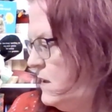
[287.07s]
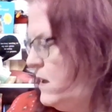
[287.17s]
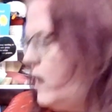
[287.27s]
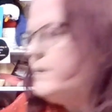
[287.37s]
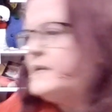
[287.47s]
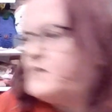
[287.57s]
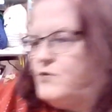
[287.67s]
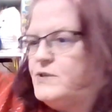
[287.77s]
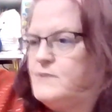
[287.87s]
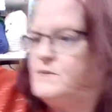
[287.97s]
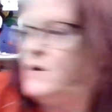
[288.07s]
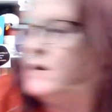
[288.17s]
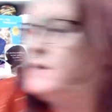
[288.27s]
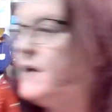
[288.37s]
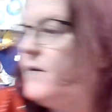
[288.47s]
Oh, let's do Christmas
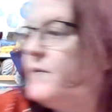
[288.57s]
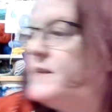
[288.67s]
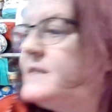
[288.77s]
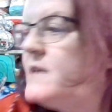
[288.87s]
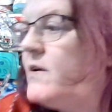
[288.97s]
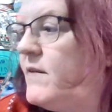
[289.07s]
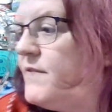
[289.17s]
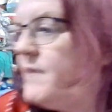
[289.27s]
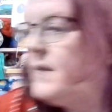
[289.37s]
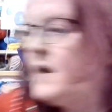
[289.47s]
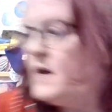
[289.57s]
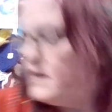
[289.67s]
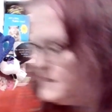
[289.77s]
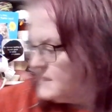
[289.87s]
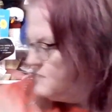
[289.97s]
cards. Now, this is not all of them.
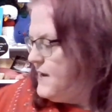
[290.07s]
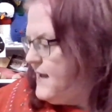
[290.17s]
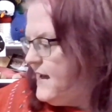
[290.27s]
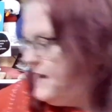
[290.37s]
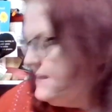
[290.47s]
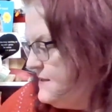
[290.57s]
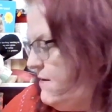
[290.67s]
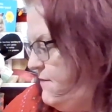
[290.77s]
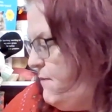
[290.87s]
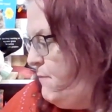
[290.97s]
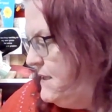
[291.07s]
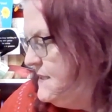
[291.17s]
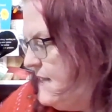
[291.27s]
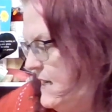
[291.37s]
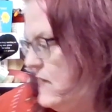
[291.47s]
This is what I had as of
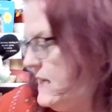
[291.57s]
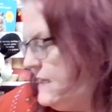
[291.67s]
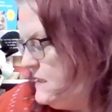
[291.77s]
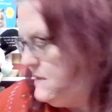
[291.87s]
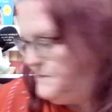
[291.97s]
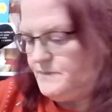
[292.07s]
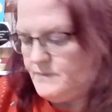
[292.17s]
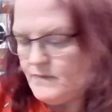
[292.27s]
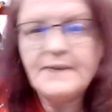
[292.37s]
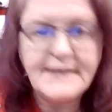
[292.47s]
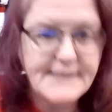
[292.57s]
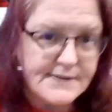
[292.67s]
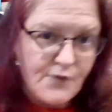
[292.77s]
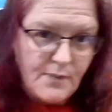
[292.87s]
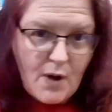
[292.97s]
Monday night. This is
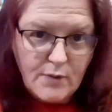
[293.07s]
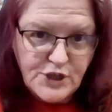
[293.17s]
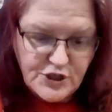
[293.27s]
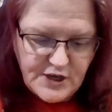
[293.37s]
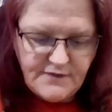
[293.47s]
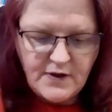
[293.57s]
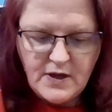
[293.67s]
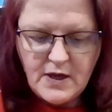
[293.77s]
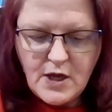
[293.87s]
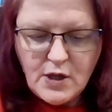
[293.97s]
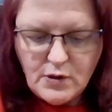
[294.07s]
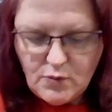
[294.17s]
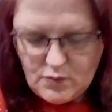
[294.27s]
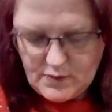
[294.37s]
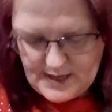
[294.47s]
from Armchair Chef,
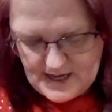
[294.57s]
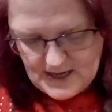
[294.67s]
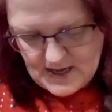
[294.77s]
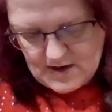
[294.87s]
Lori.